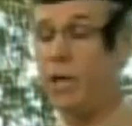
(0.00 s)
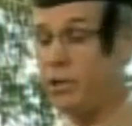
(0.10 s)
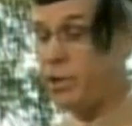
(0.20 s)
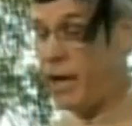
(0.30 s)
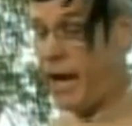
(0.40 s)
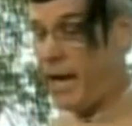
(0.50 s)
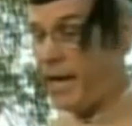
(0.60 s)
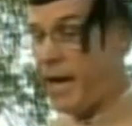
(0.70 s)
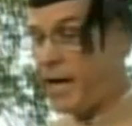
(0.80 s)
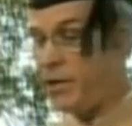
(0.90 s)
Hill today
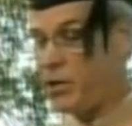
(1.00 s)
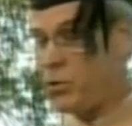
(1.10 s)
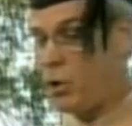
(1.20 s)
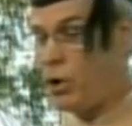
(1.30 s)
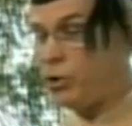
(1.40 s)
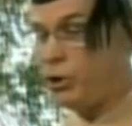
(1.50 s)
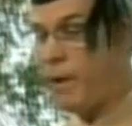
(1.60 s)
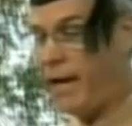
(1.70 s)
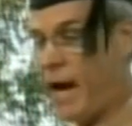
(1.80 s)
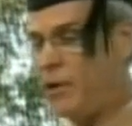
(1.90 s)
and head into the world, you
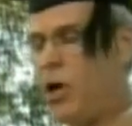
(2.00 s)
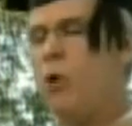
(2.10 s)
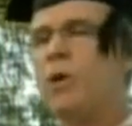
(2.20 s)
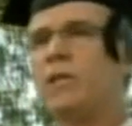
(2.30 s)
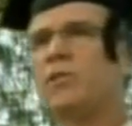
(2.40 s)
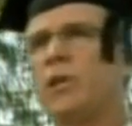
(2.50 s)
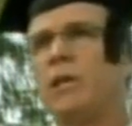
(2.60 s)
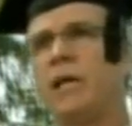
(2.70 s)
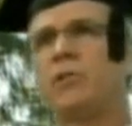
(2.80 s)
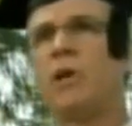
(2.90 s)
may not know what the
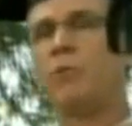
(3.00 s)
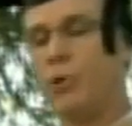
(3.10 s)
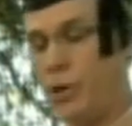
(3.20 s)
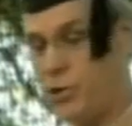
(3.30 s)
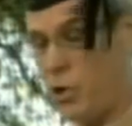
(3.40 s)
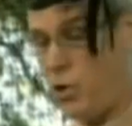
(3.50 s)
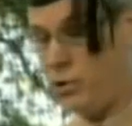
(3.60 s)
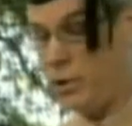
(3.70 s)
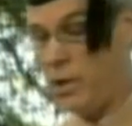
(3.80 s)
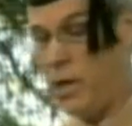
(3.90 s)
next several years hold.
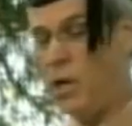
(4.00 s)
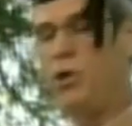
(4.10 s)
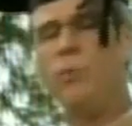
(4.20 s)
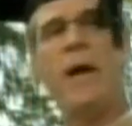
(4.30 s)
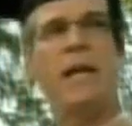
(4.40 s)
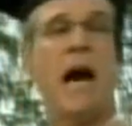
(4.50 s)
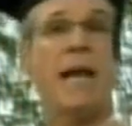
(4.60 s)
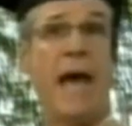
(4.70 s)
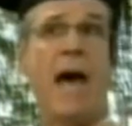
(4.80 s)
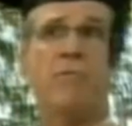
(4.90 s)
You may not
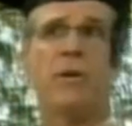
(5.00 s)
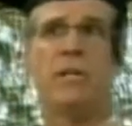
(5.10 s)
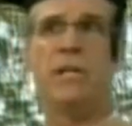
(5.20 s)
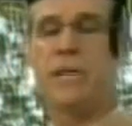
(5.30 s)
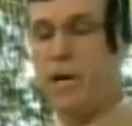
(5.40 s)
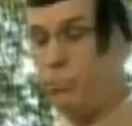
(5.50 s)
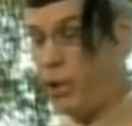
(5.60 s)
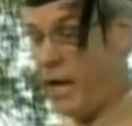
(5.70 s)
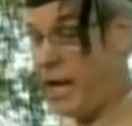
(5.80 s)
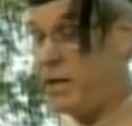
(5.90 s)
have a detailed
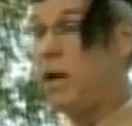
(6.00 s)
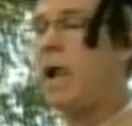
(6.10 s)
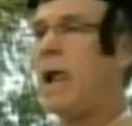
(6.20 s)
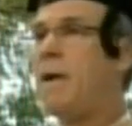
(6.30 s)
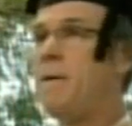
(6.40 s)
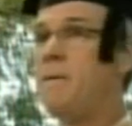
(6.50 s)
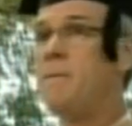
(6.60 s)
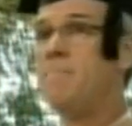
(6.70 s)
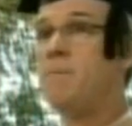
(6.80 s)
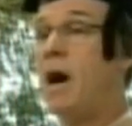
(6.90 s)
plan.
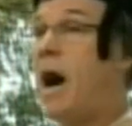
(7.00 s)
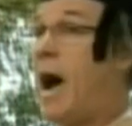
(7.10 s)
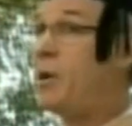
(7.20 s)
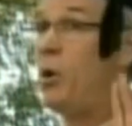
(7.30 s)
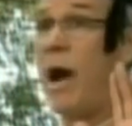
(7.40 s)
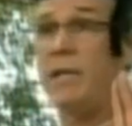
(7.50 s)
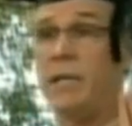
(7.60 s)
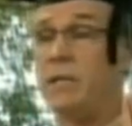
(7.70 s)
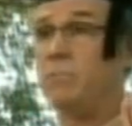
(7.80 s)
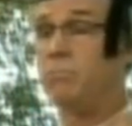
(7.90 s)
I know I
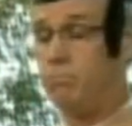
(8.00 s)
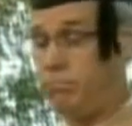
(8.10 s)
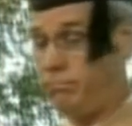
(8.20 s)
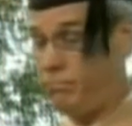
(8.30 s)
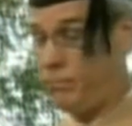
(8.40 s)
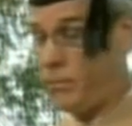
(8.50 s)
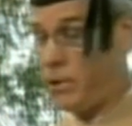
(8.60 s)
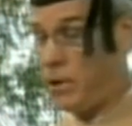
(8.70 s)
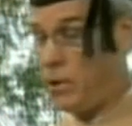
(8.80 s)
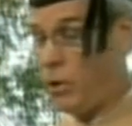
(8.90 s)
didn't
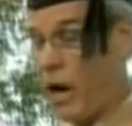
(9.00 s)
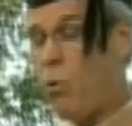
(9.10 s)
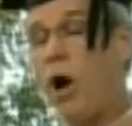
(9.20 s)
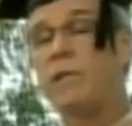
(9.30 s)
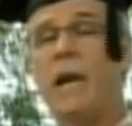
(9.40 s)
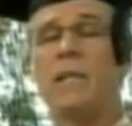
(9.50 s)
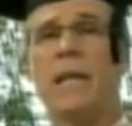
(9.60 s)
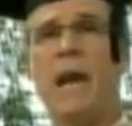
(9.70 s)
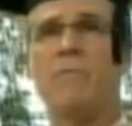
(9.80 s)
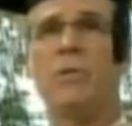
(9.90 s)
when I walked down
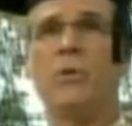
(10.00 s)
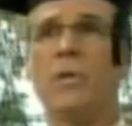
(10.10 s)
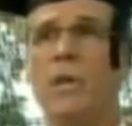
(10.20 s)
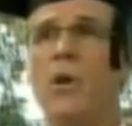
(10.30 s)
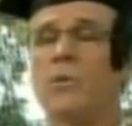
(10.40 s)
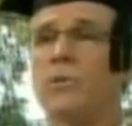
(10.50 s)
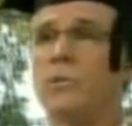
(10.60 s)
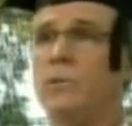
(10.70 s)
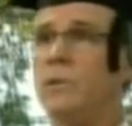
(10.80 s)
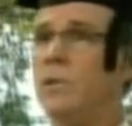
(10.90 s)
the Avenue of the Oaks
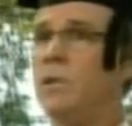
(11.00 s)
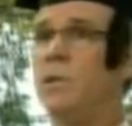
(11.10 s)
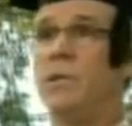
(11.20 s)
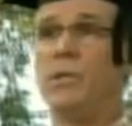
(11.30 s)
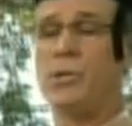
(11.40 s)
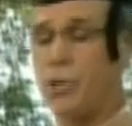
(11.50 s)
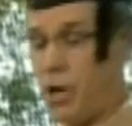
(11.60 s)
years